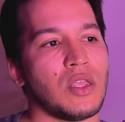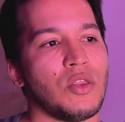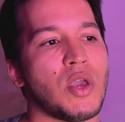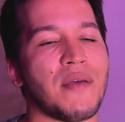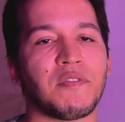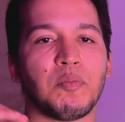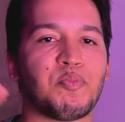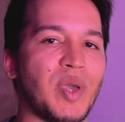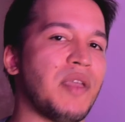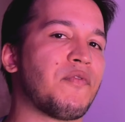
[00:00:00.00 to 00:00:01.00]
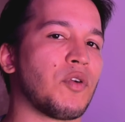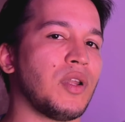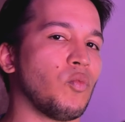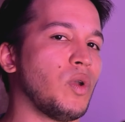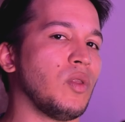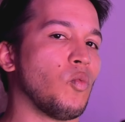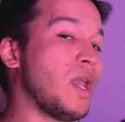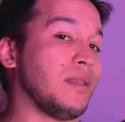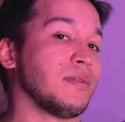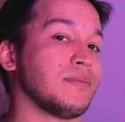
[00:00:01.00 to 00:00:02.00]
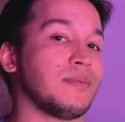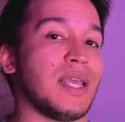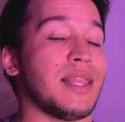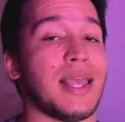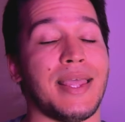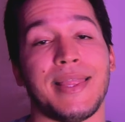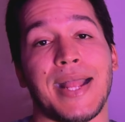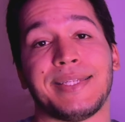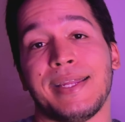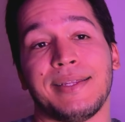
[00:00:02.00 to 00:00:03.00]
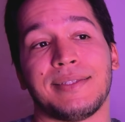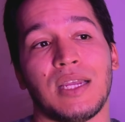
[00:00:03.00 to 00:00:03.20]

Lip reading: You have to pay for it with weight, and that's it.